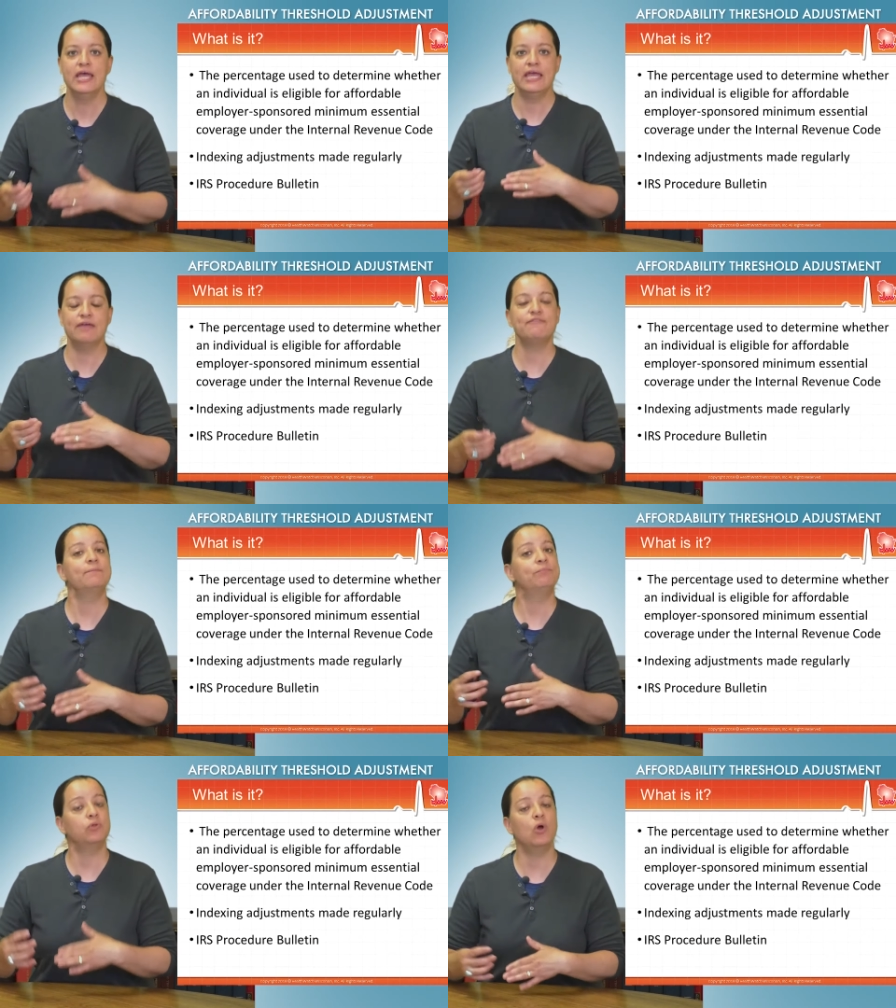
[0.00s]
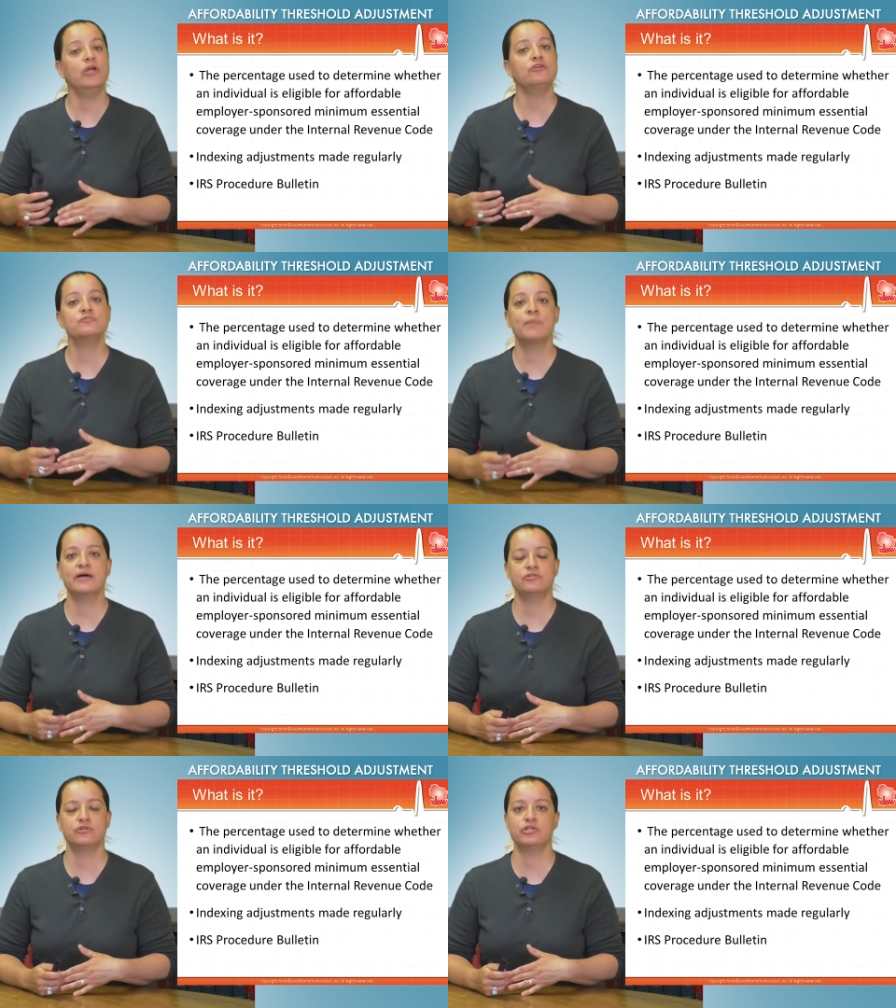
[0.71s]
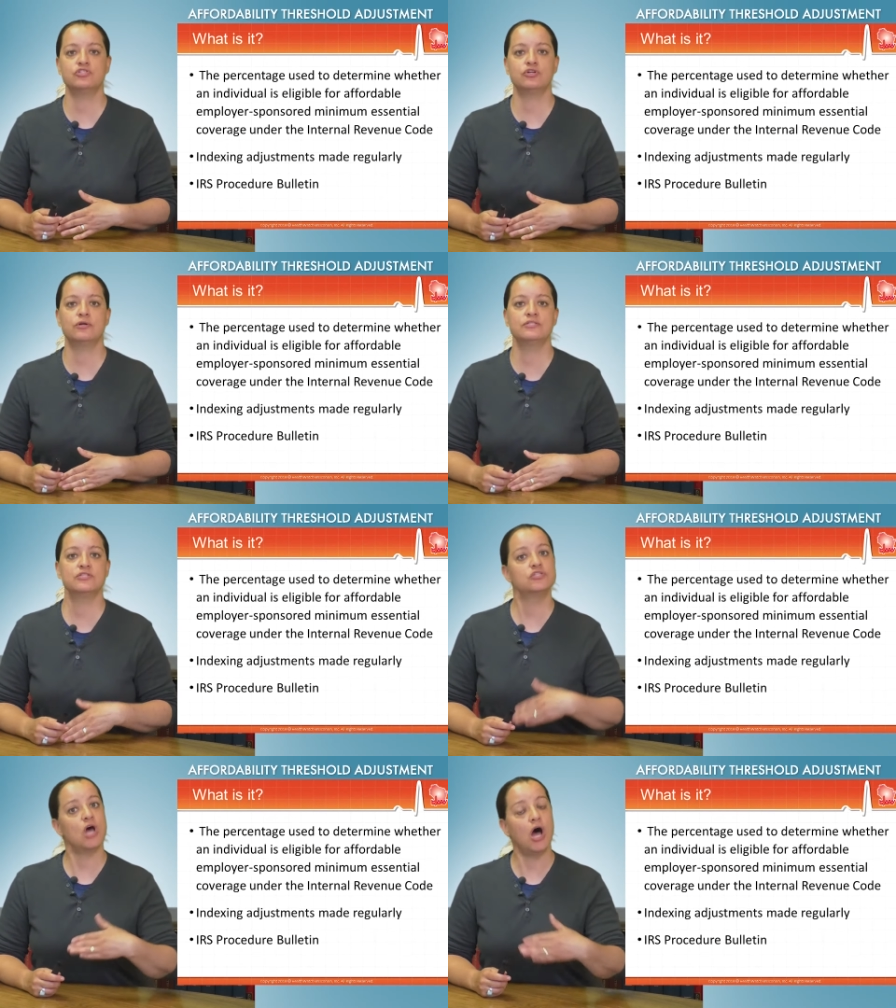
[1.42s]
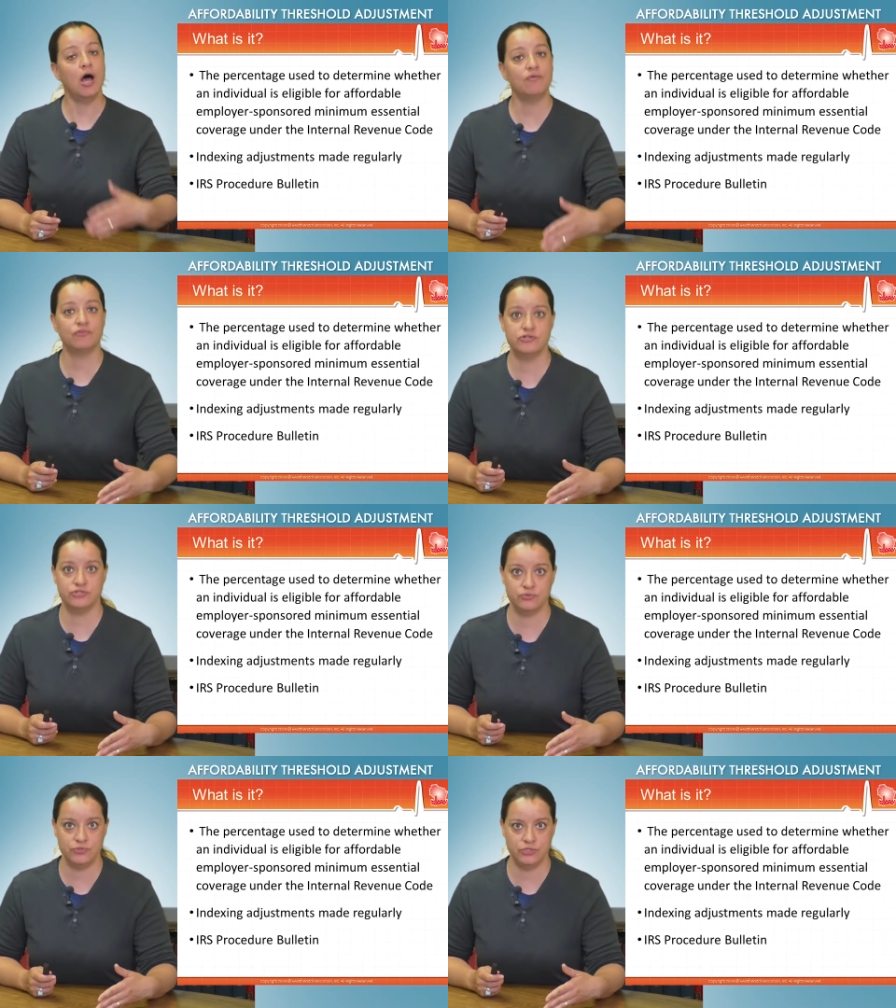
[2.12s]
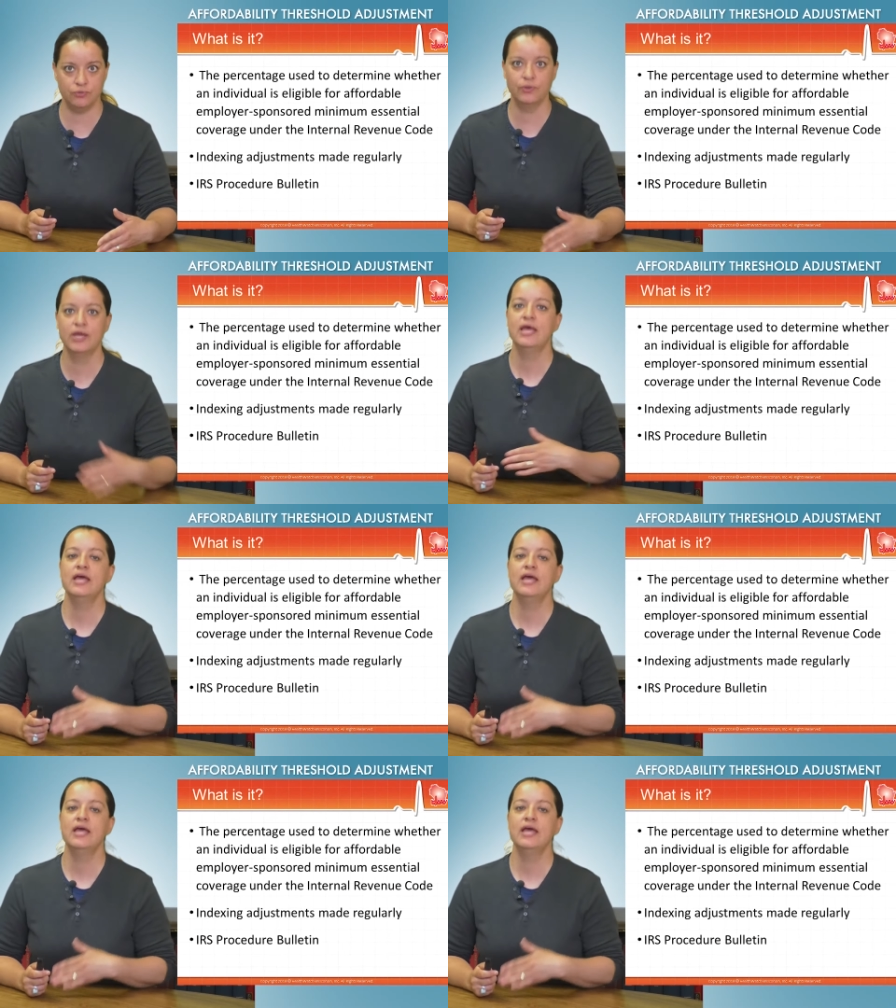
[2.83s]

If employer-sponsored insurance is offered to you,